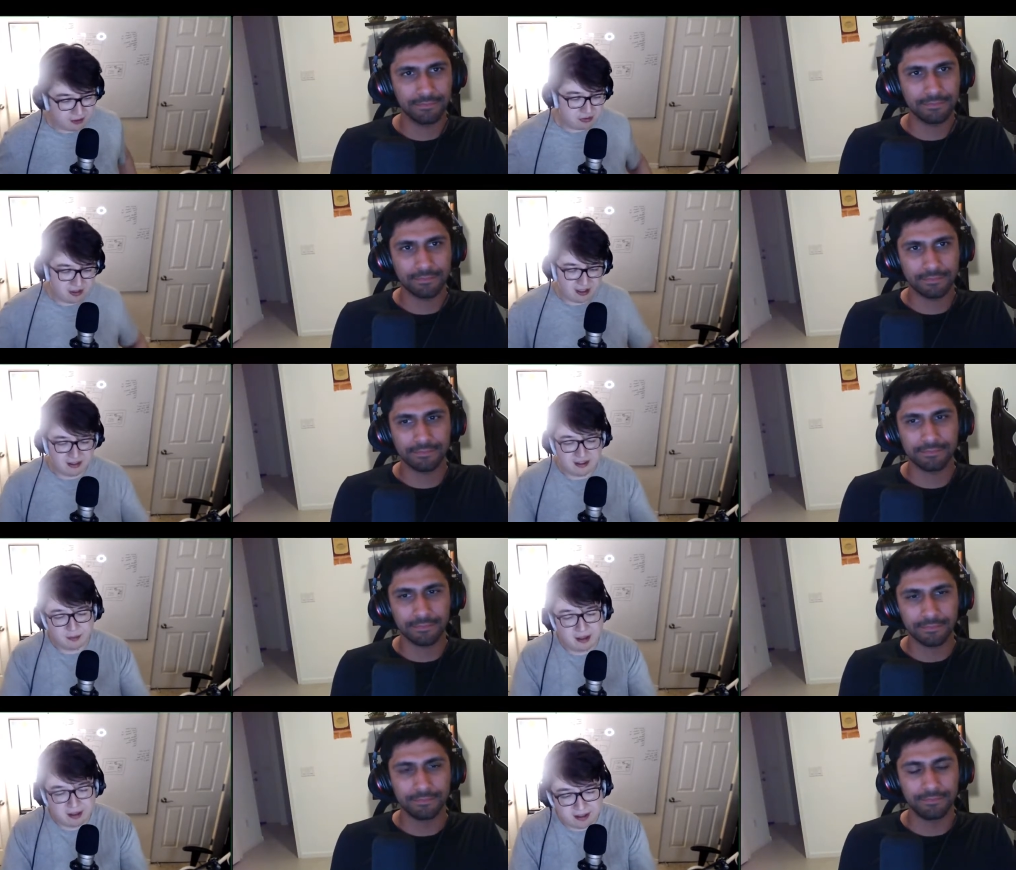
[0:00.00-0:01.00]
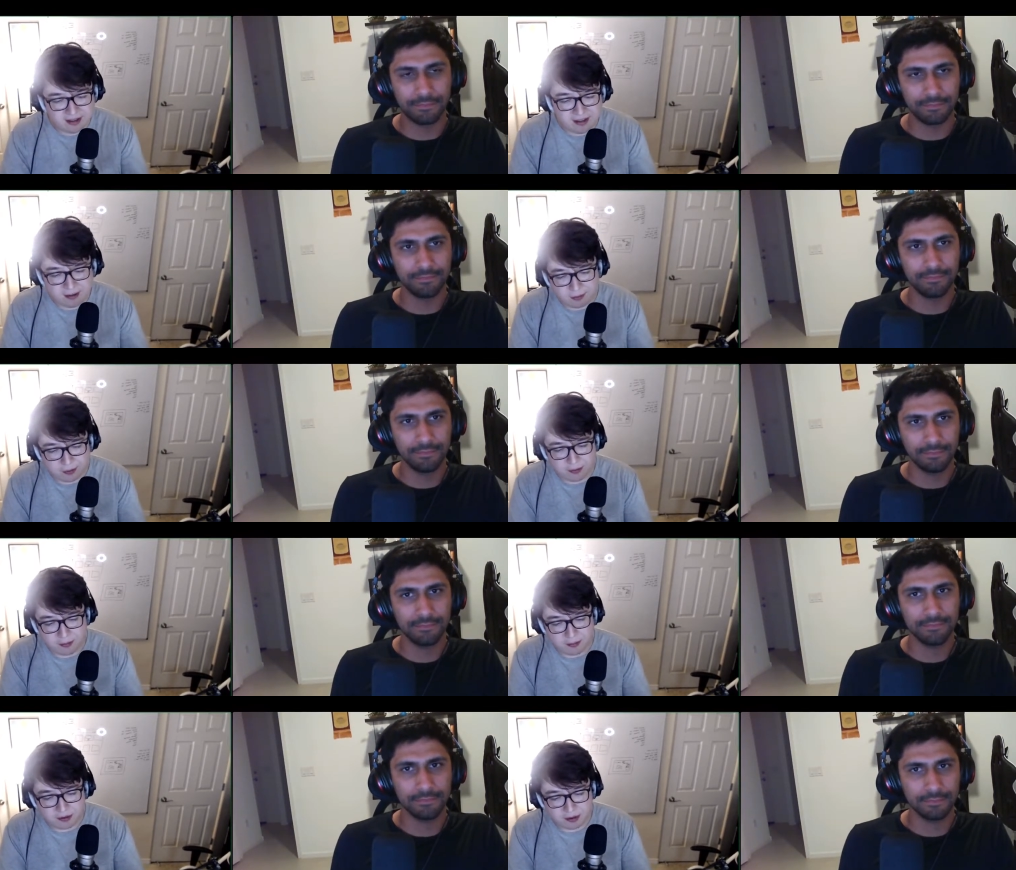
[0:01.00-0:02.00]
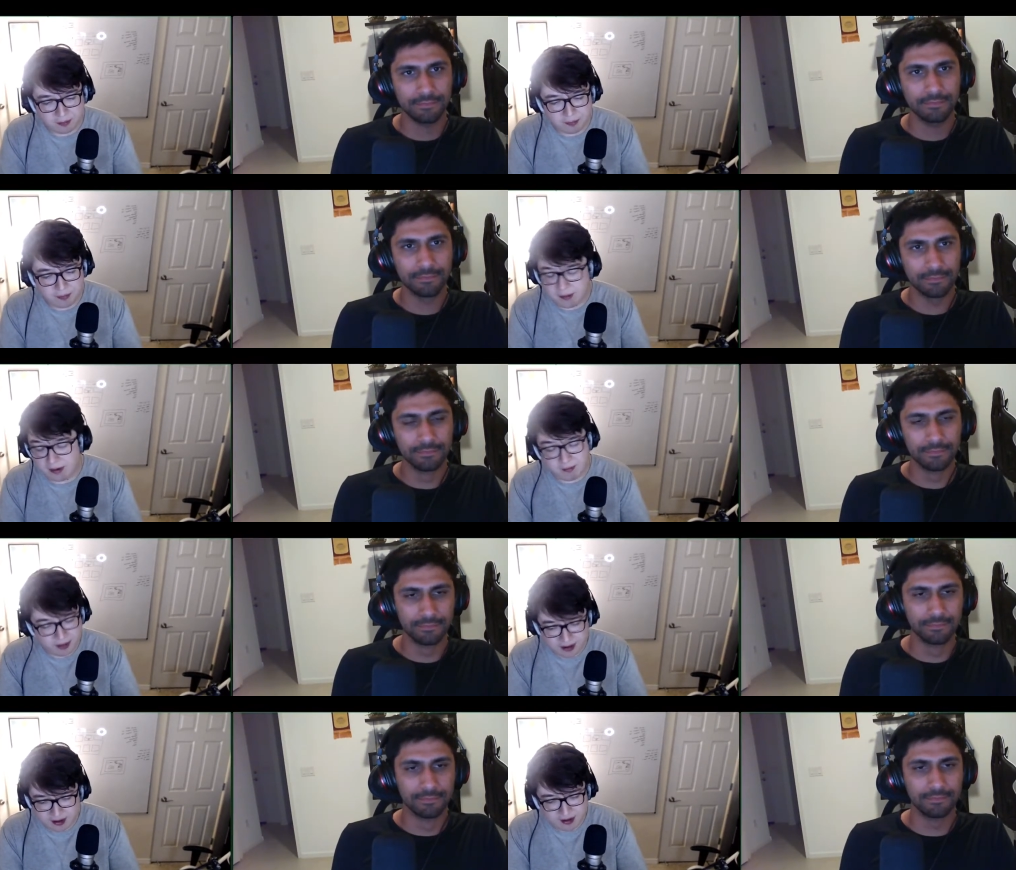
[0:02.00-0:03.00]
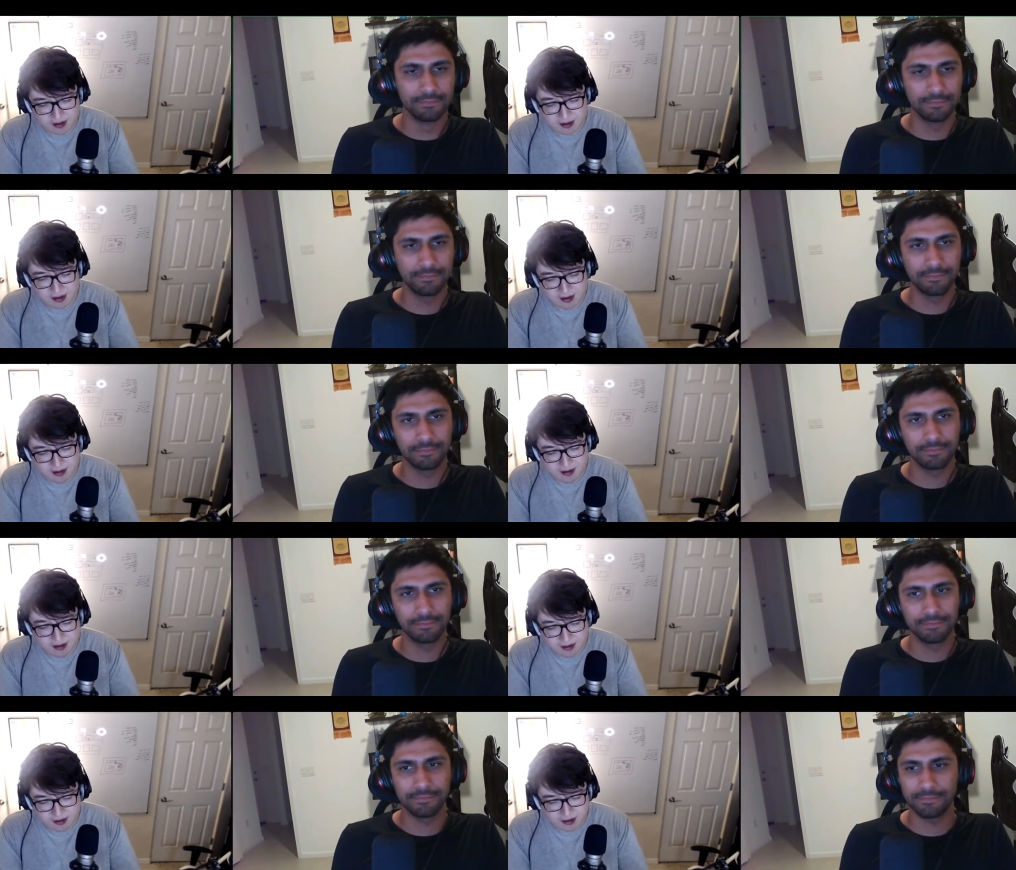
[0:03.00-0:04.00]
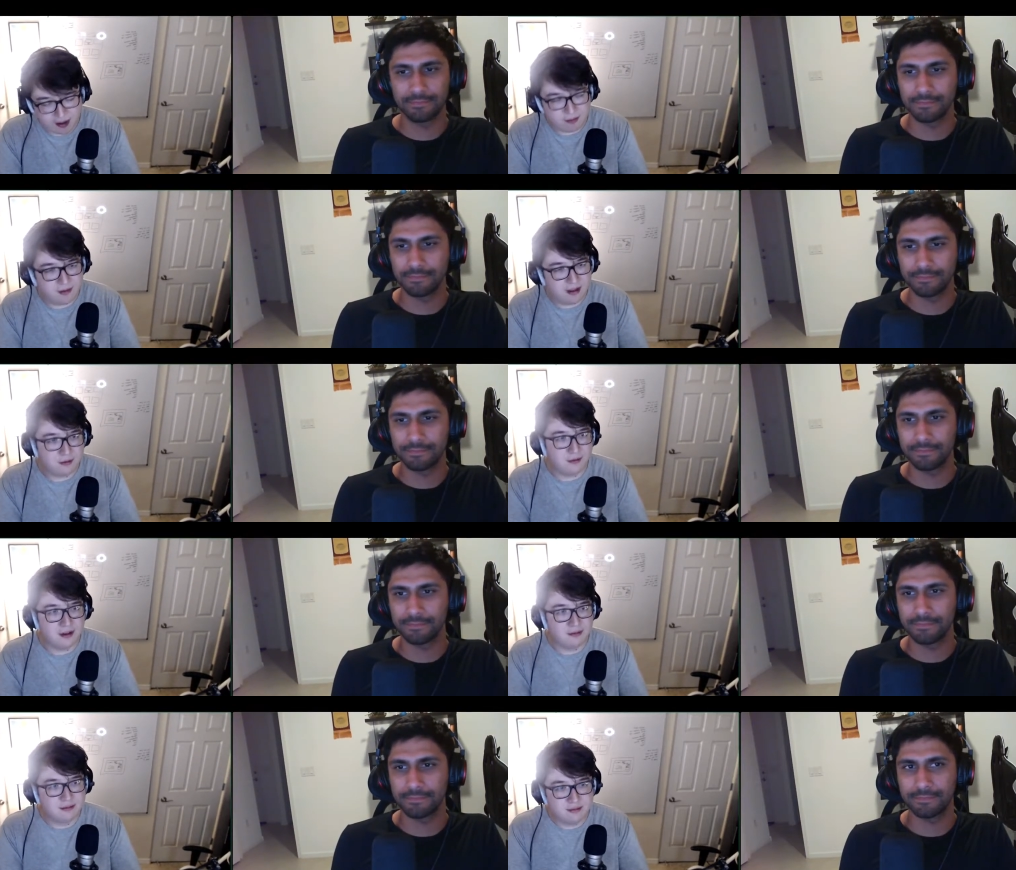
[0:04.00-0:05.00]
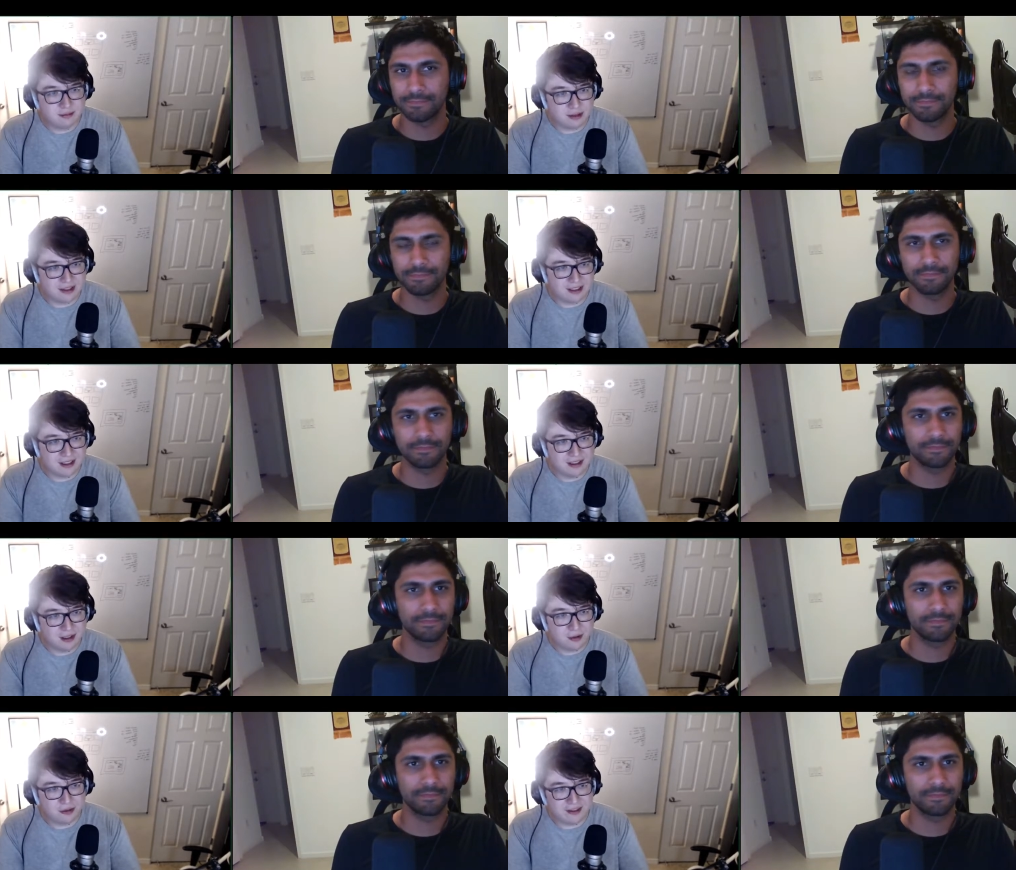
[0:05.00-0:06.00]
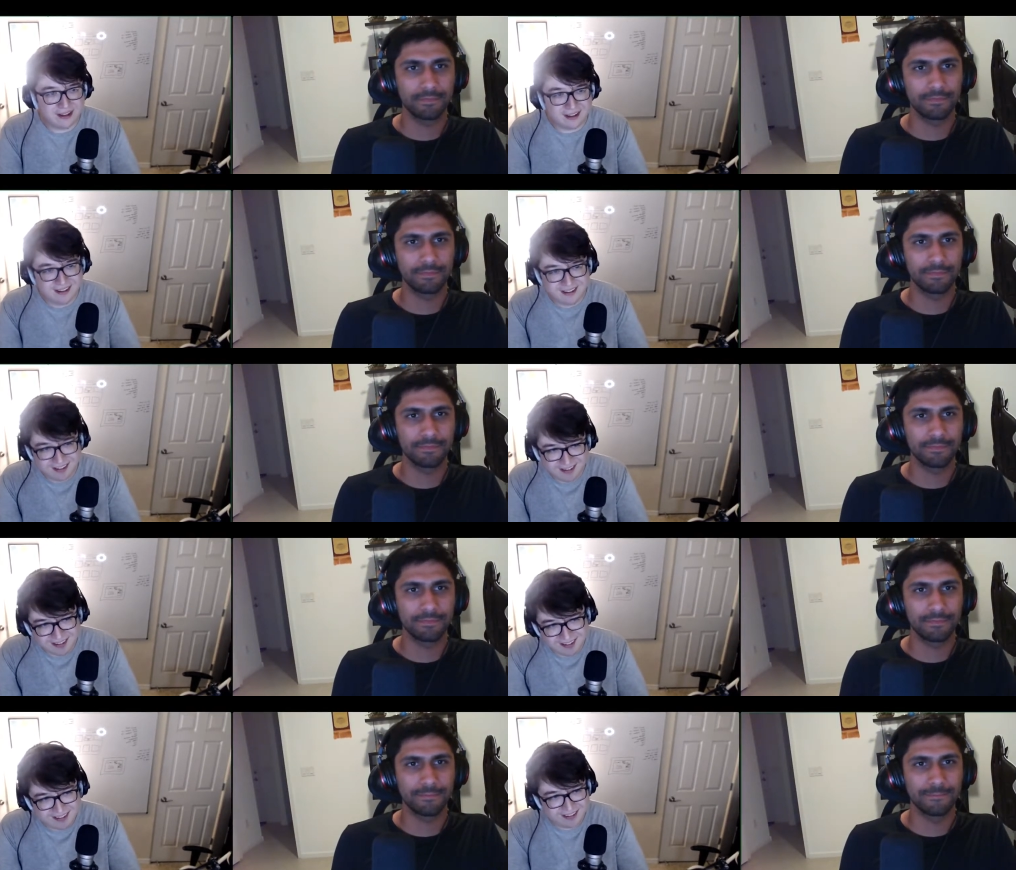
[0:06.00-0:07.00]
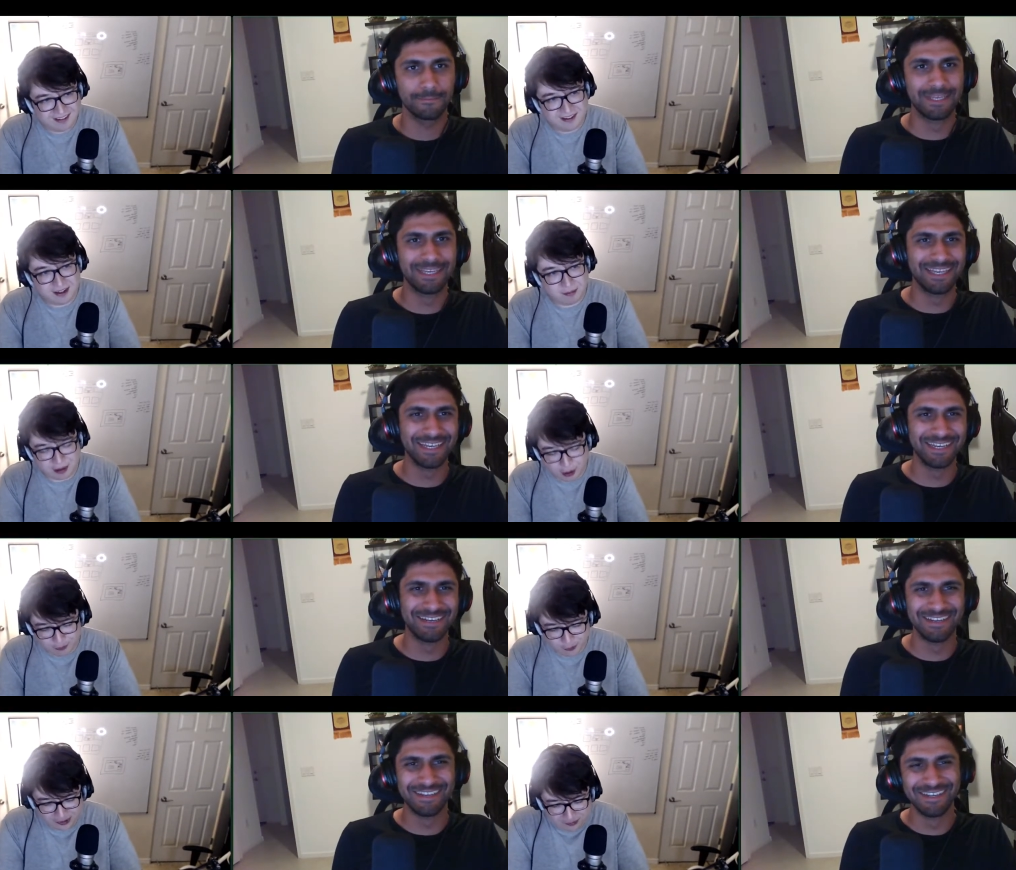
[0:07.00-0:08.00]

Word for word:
Speaker 1: than I think what I intended it for. So anyway, mm-hmm. kind of kind of fun building a, a whole thing and being overwhelmed